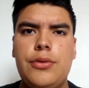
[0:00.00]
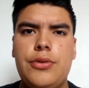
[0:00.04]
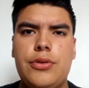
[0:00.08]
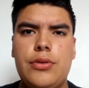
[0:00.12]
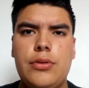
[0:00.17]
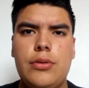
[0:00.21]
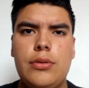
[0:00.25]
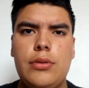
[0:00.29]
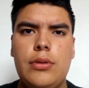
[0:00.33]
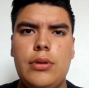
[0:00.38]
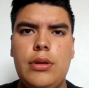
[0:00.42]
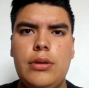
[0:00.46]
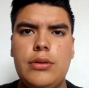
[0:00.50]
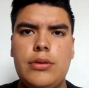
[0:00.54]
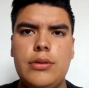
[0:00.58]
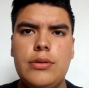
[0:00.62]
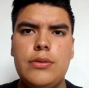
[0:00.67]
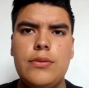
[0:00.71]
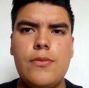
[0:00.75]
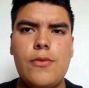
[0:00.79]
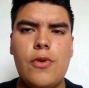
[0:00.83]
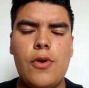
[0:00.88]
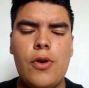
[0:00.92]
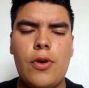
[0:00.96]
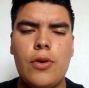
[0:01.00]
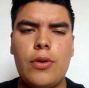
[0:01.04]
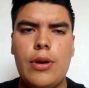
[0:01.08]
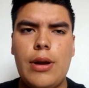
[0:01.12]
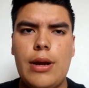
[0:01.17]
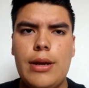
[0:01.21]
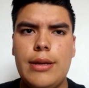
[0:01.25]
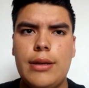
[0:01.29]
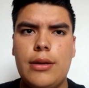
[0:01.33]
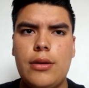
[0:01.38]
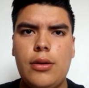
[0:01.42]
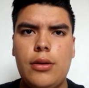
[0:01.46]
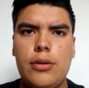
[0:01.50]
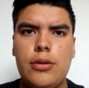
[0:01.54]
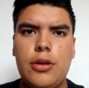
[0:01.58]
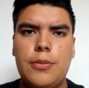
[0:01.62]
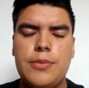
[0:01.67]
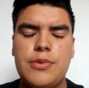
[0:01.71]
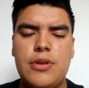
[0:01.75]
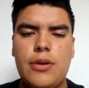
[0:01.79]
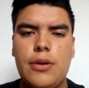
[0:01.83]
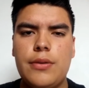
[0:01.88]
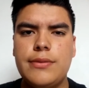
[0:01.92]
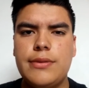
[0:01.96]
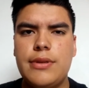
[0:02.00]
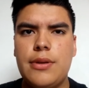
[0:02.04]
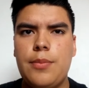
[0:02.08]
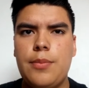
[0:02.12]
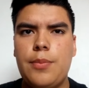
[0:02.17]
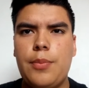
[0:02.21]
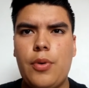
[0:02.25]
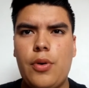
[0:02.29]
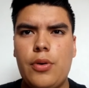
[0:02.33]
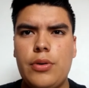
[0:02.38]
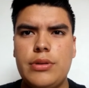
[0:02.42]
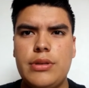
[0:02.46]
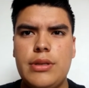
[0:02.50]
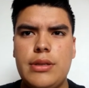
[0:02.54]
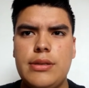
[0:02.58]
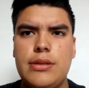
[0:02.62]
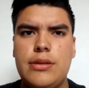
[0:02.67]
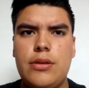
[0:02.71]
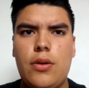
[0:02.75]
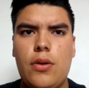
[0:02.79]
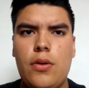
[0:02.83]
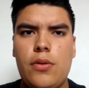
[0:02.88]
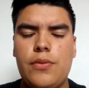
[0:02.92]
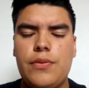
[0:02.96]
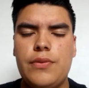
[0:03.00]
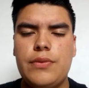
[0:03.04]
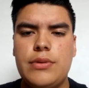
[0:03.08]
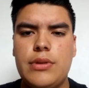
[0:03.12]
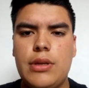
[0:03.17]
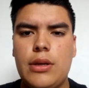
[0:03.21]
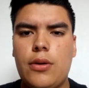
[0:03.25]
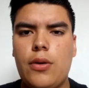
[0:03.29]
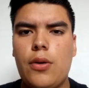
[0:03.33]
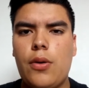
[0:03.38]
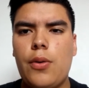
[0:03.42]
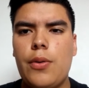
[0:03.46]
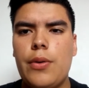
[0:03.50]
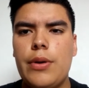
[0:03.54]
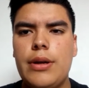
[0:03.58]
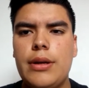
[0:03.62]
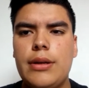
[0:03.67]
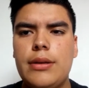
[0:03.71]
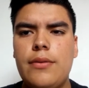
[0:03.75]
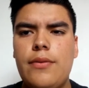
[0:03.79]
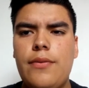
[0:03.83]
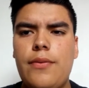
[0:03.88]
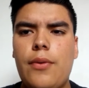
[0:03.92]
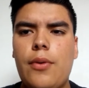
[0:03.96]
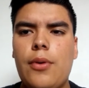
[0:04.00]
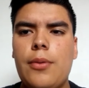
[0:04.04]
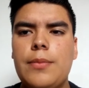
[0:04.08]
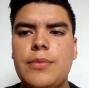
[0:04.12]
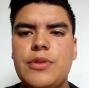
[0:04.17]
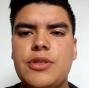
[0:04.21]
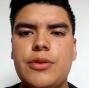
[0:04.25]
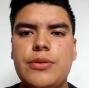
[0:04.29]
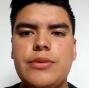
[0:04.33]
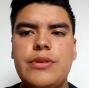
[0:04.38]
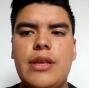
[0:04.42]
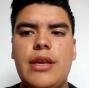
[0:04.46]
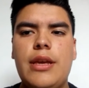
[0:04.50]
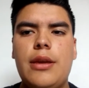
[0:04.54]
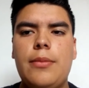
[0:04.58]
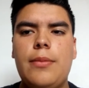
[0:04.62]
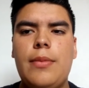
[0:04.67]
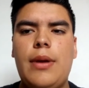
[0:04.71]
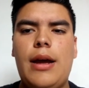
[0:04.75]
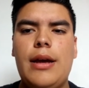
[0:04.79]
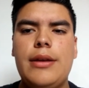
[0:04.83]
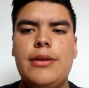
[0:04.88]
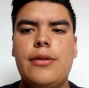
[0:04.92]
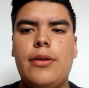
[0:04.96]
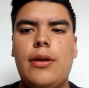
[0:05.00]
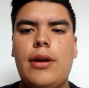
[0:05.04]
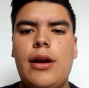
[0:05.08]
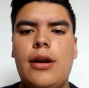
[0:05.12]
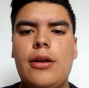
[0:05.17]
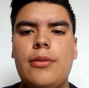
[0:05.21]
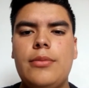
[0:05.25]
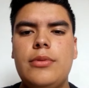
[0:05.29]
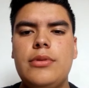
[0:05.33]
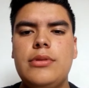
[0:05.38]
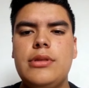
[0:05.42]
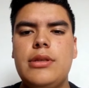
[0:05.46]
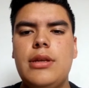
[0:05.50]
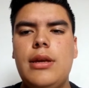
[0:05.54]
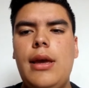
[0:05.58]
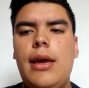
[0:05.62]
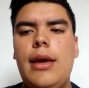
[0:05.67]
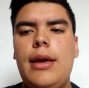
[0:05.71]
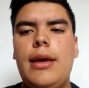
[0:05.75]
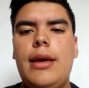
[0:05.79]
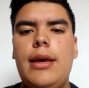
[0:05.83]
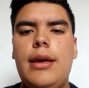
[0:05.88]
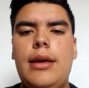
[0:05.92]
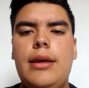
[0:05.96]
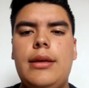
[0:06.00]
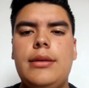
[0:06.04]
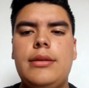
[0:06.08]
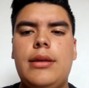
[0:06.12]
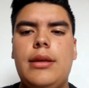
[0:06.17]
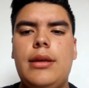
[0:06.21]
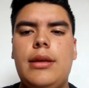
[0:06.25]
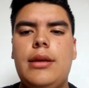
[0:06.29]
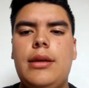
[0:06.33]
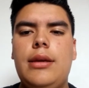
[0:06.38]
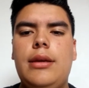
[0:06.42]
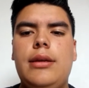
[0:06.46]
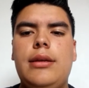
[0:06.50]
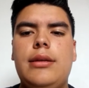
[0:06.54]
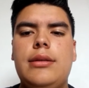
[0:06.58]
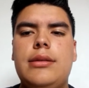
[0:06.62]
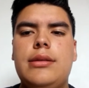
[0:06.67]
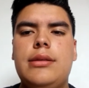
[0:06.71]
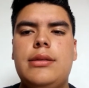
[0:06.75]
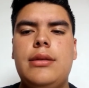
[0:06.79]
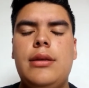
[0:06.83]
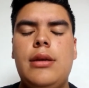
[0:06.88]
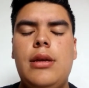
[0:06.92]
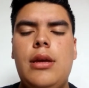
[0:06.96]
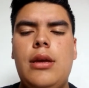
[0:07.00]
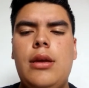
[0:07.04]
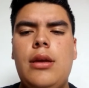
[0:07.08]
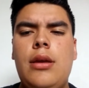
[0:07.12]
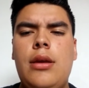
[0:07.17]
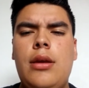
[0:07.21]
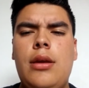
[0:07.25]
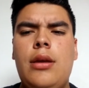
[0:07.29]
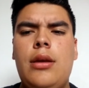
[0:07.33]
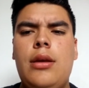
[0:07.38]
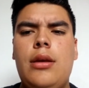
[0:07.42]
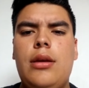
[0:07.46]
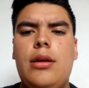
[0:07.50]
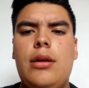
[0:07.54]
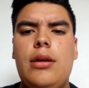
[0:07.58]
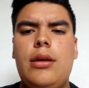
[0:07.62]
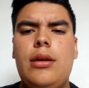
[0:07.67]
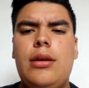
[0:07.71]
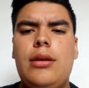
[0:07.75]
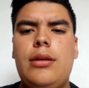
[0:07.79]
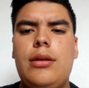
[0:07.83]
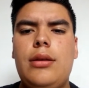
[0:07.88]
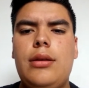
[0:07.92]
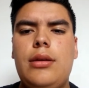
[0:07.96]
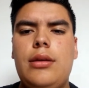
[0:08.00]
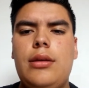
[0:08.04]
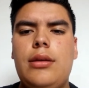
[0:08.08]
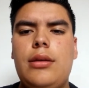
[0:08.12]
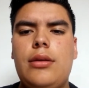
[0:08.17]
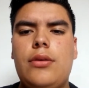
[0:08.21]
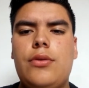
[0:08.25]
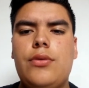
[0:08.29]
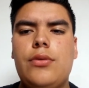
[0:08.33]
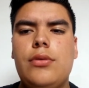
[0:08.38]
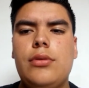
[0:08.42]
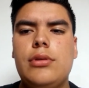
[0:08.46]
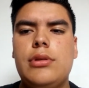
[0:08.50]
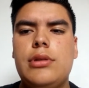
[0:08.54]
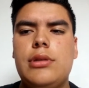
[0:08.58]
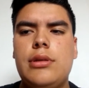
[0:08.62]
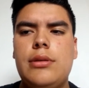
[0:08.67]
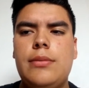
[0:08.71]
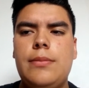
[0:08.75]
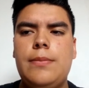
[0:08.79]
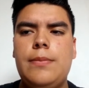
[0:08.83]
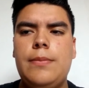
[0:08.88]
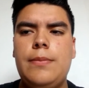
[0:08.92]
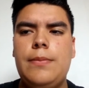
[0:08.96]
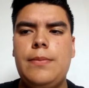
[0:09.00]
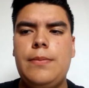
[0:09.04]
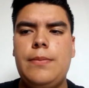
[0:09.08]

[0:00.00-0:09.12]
Conclusion. In this work, I could observe the importance of the correct form to name hydrocarbons and its rules.